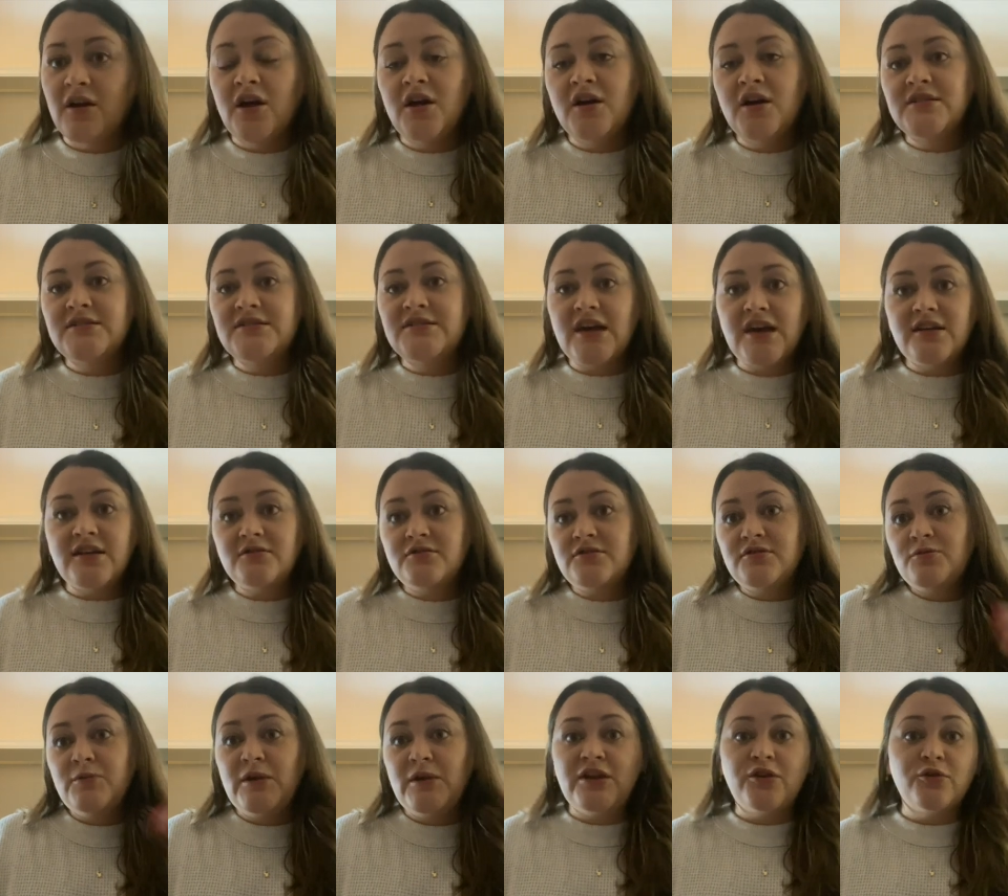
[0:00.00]
said,
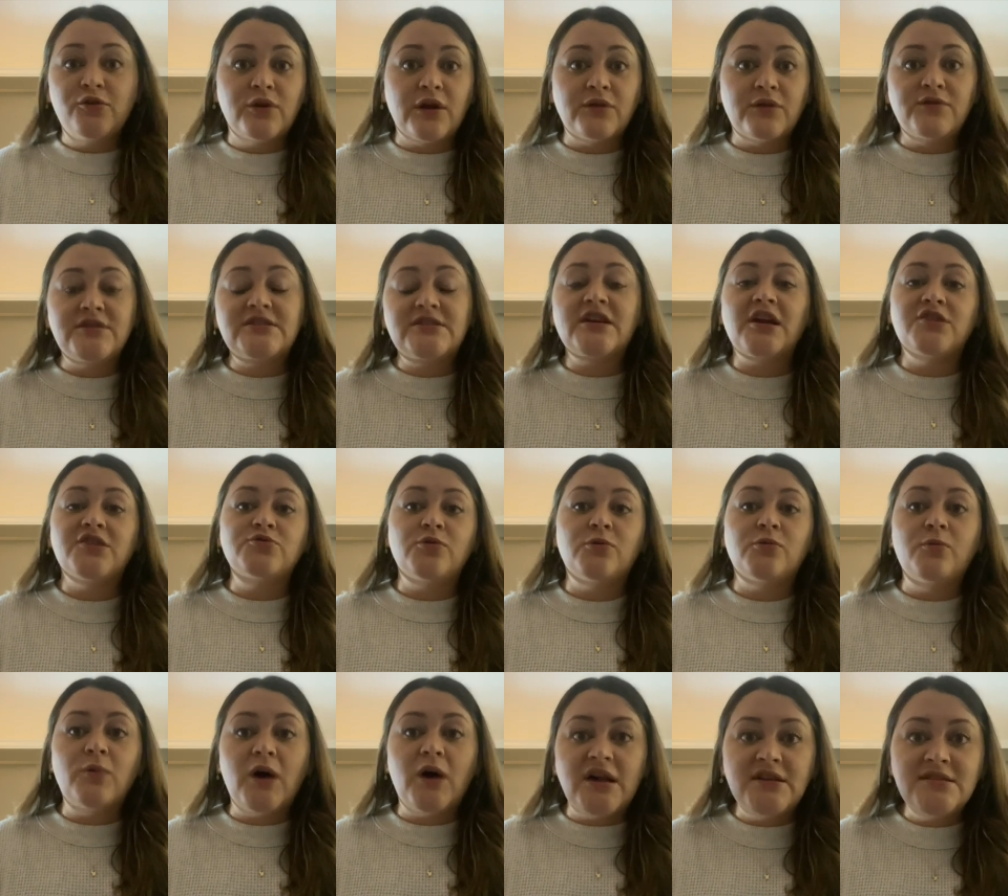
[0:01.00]
you can reschedule
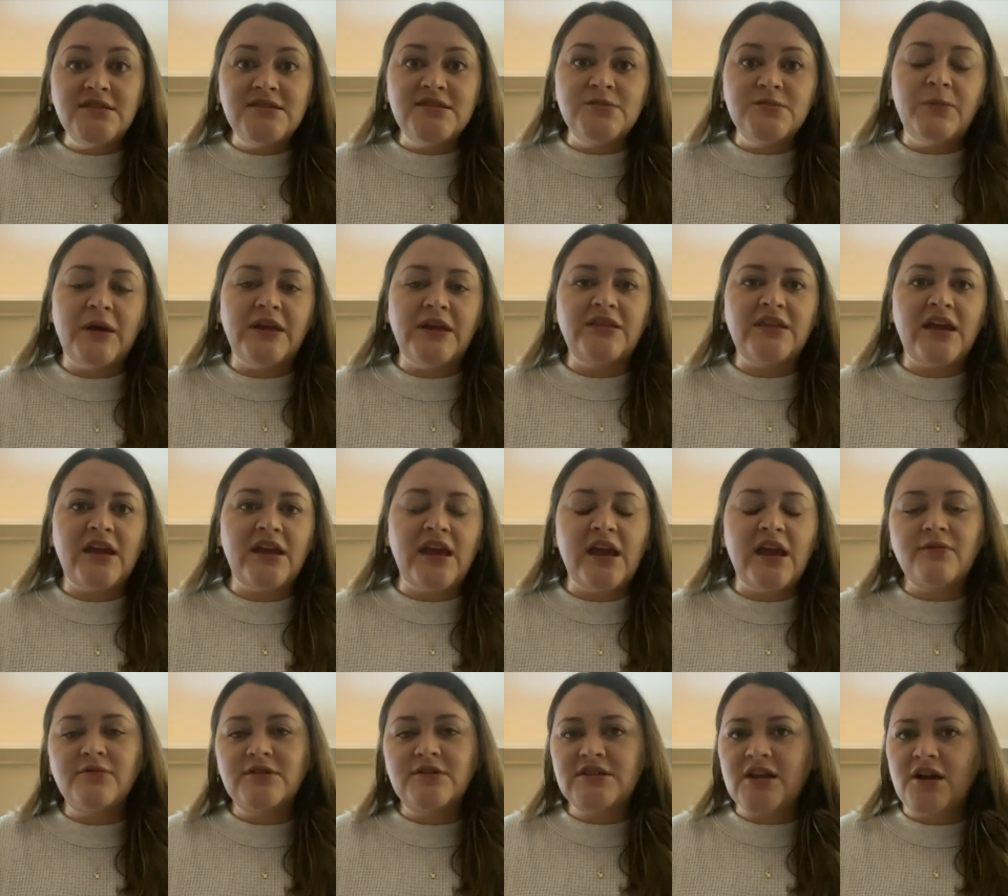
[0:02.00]
once, but they
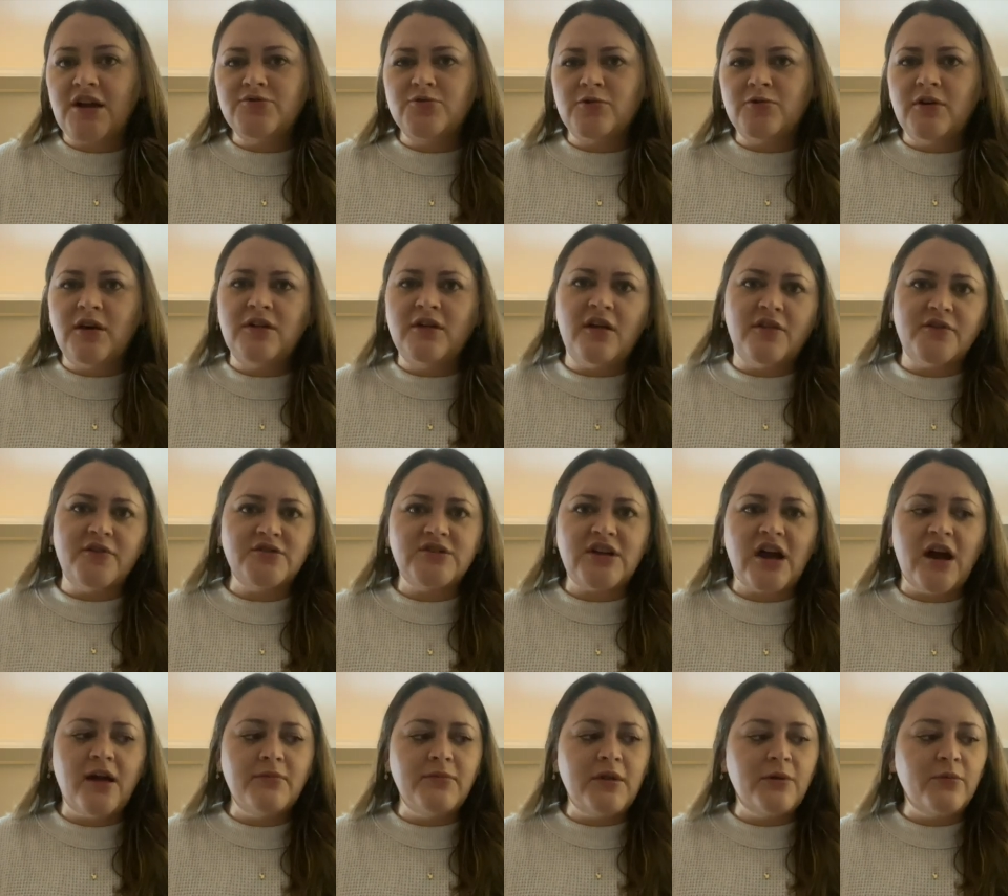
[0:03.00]
can't reschedule another
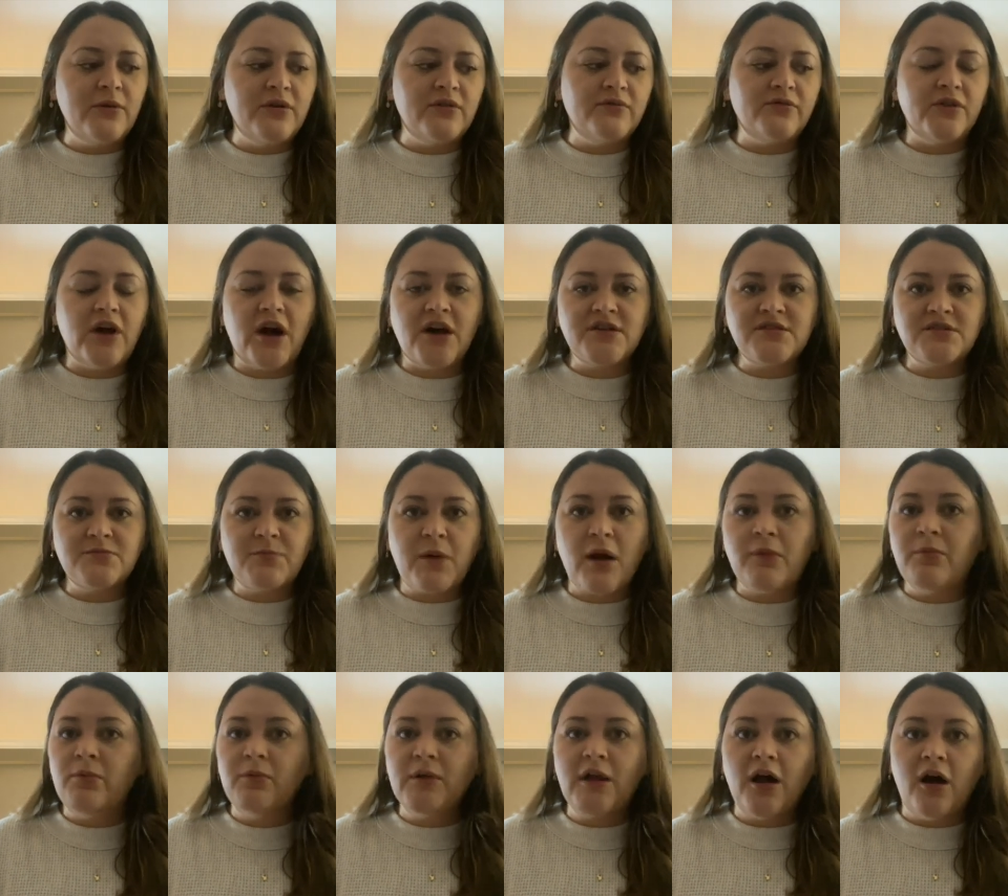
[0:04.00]
time. They would have lost
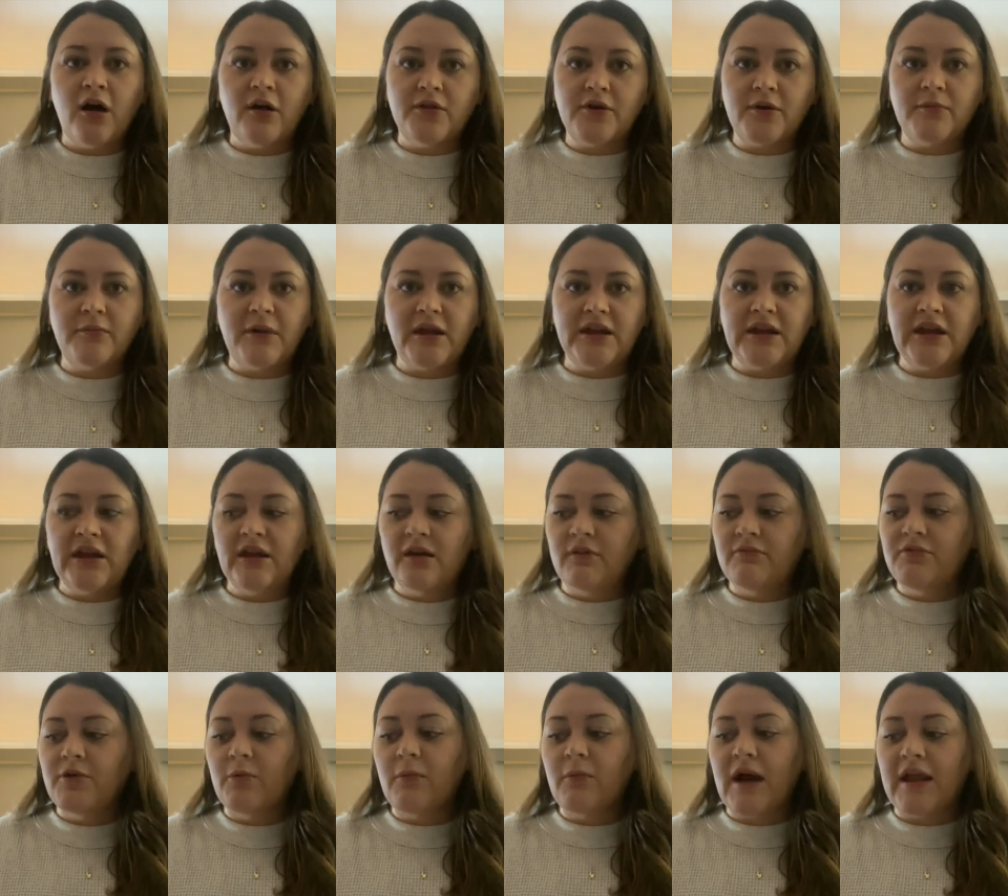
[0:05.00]
probably all their money of
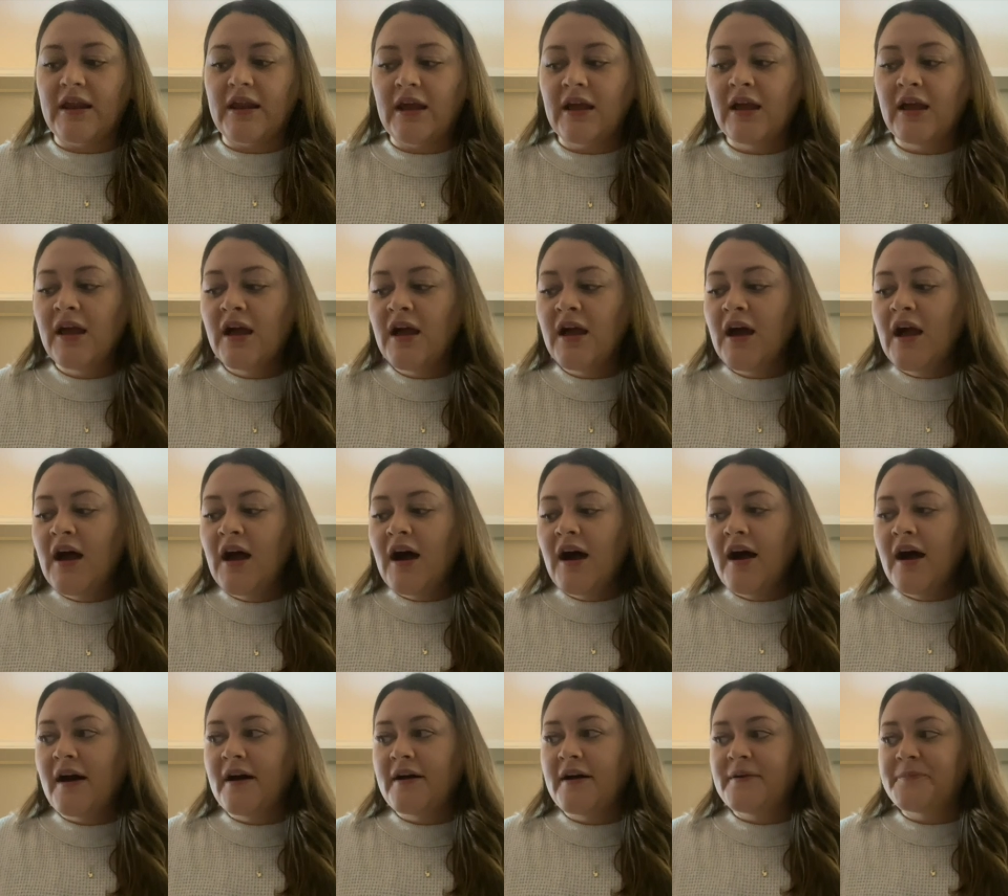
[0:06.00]
the wedding.
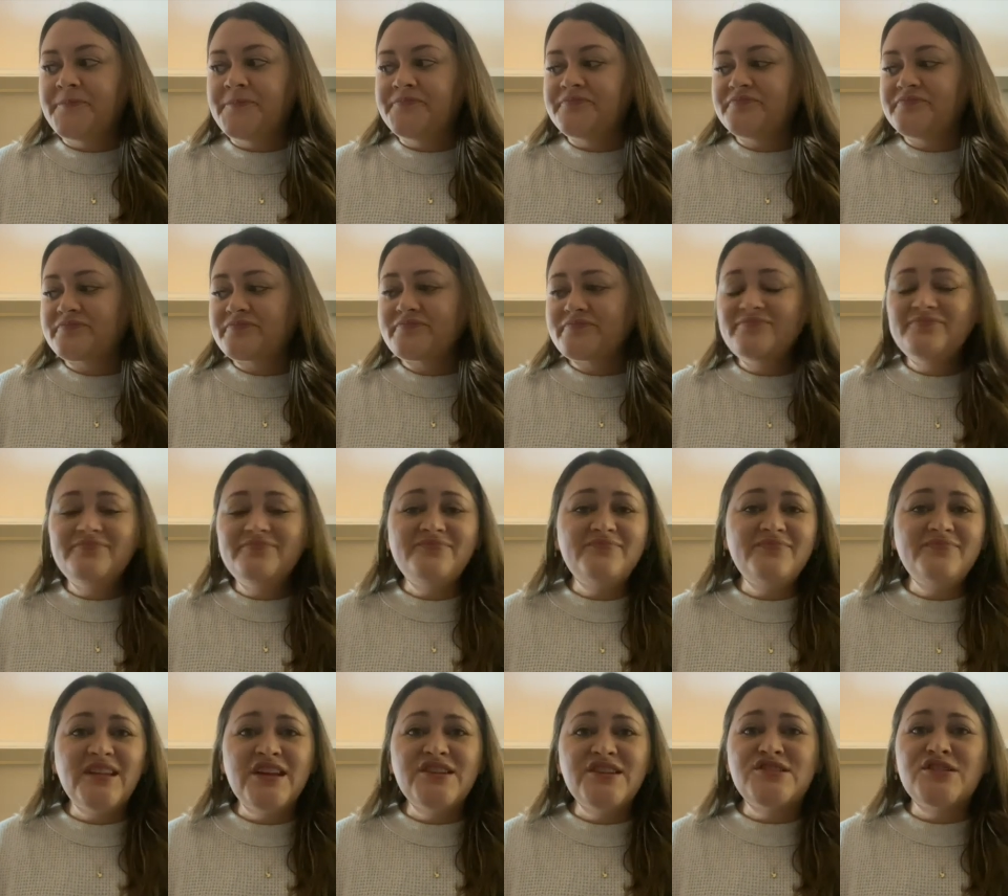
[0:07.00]

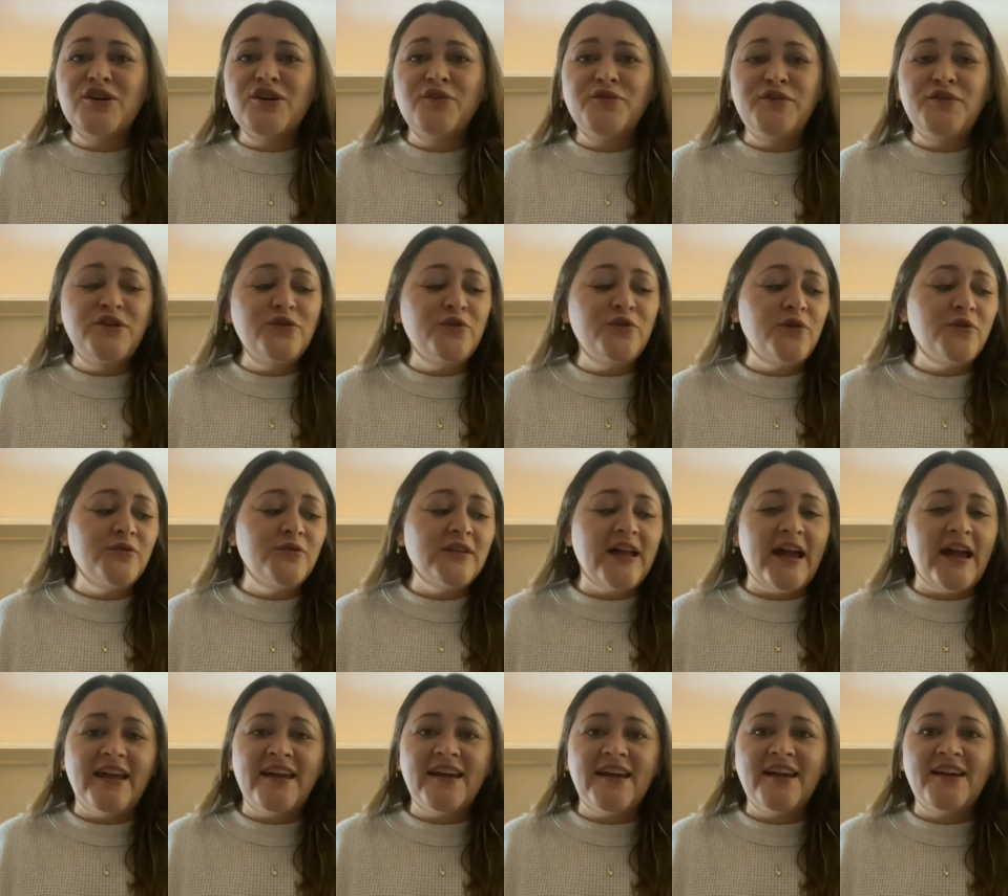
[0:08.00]
So if you don't
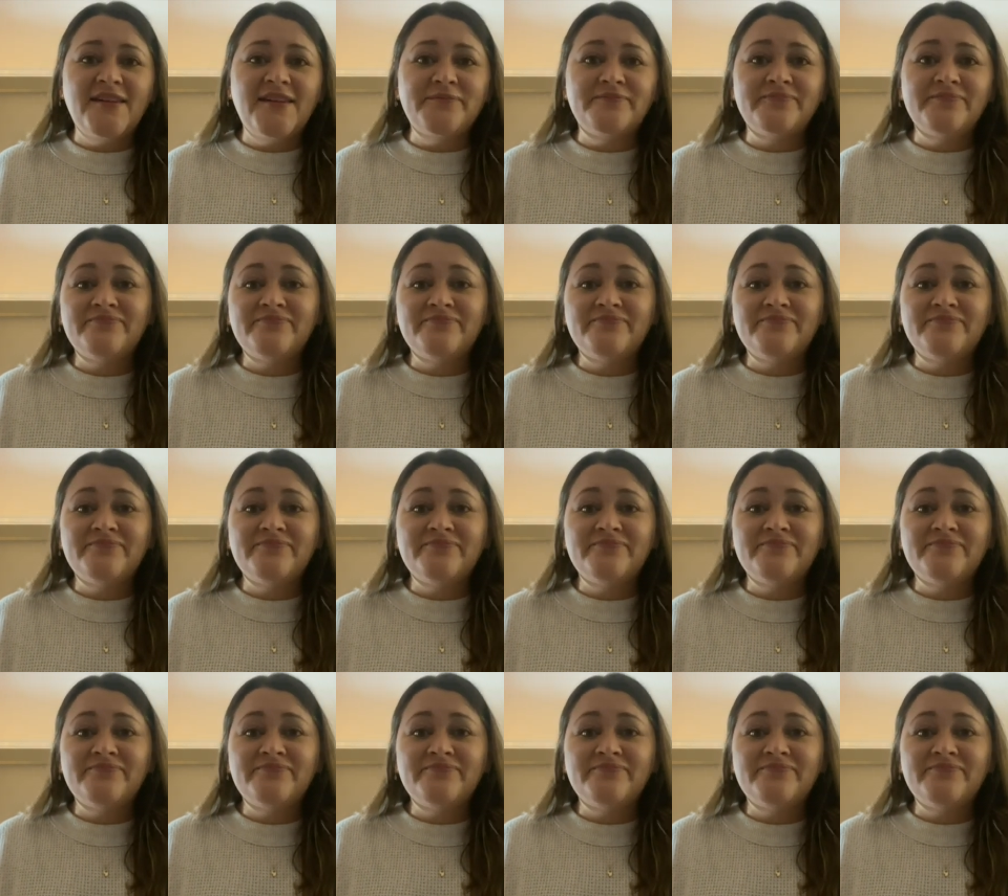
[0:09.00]
like it,